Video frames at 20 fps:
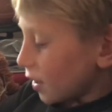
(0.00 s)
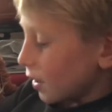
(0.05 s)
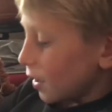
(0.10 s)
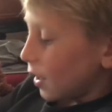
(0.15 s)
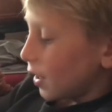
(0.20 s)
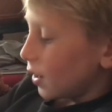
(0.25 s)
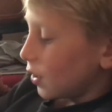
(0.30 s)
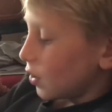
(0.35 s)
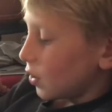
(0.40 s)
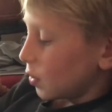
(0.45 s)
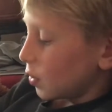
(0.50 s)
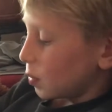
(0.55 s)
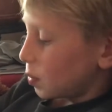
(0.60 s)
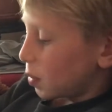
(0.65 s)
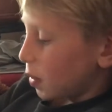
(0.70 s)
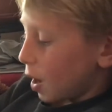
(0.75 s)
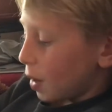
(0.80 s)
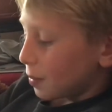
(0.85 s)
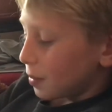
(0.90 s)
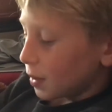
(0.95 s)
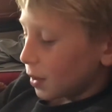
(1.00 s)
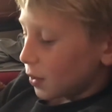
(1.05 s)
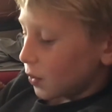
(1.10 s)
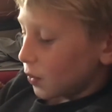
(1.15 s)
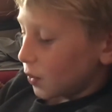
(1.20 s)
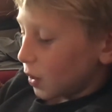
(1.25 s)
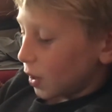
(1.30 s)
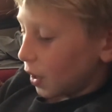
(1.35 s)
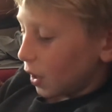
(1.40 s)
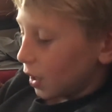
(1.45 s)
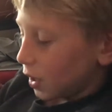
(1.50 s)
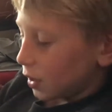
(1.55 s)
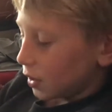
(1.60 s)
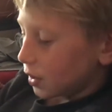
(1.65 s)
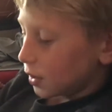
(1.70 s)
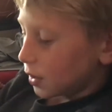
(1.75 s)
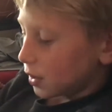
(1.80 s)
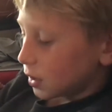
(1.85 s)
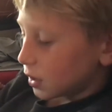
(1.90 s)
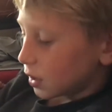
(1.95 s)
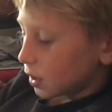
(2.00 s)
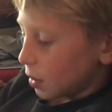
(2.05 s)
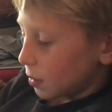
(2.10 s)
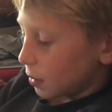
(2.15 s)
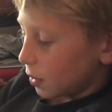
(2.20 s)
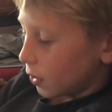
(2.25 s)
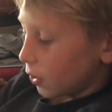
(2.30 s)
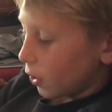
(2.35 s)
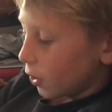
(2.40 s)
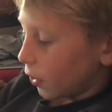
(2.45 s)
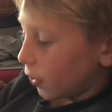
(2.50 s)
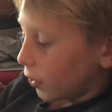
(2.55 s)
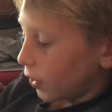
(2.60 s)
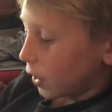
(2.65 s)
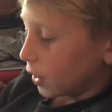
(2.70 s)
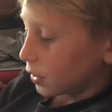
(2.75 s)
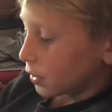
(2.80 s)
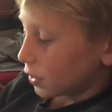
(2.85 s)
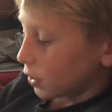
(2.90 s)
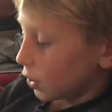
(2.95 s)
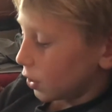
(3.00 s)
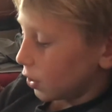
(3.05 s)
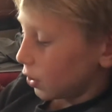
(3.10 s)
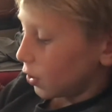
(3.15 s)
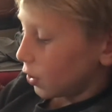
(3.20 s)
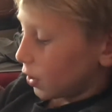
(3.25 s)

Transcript: And you probably will get some of the things on your